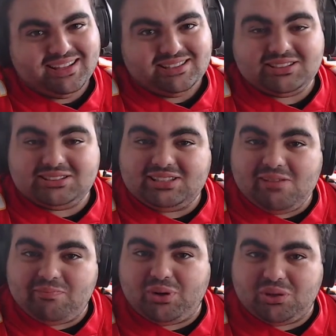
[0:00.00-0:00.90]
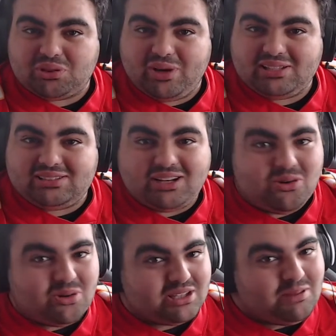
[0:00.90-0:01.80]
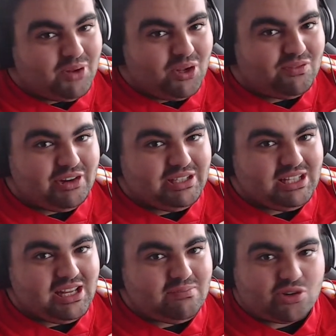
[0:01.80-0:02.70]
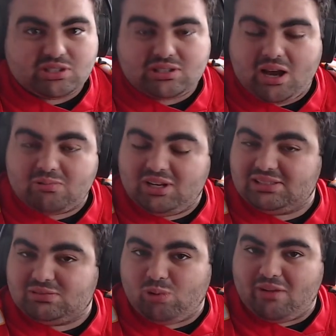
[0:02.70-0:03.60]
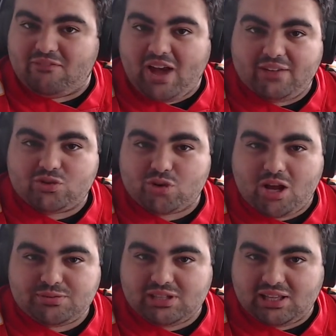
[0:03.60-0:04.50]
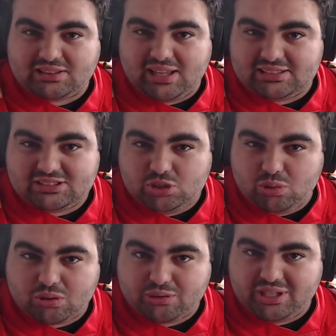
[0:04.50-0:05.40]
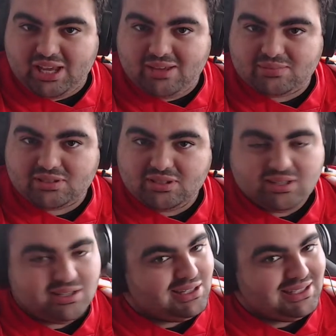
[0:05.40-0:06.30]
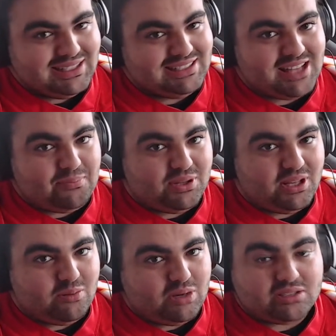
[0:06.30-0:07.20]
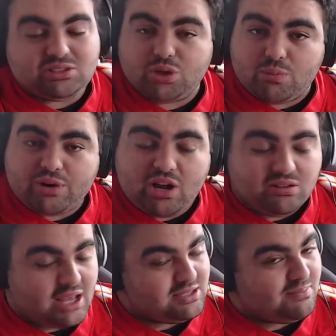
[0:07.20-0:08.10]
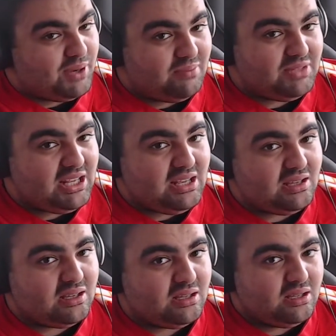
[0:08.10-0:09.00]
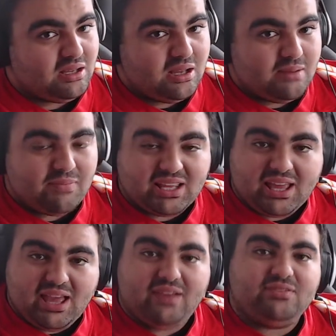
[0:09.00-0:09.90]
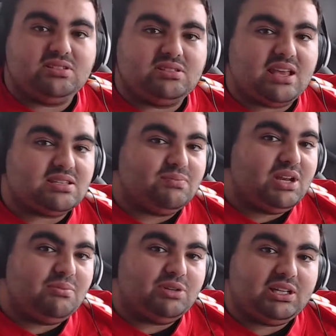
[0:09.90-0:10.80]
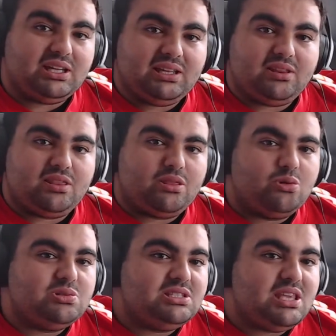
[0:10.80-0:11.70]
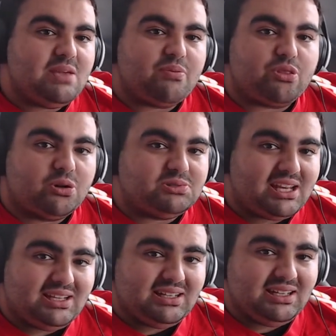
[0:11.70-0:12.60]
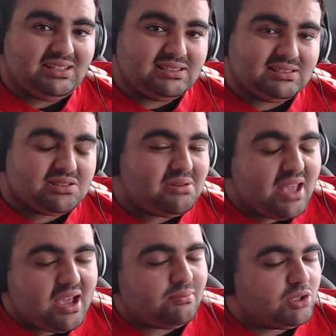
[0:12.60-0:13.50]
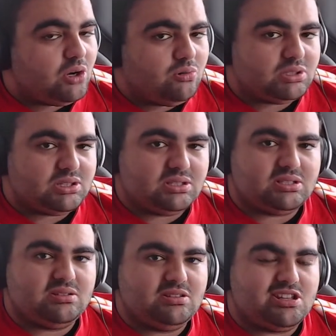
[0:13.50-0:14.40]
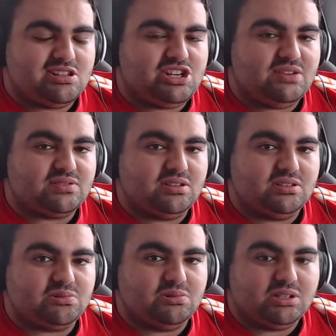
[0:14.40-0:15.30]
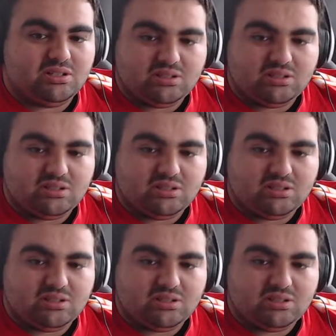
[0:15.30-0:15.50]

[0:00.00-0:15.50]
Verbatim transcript: These are deep ball threats that don't get the ball very deep. Chris Godwin has what, five drops in like the last two, three games? He's not playing well. Antonio Brown has a bum knee. Mike Evans hasn't been able to get those deep throws that he needs. So yeah, I'm gonna go with the, the Chiefs on this one.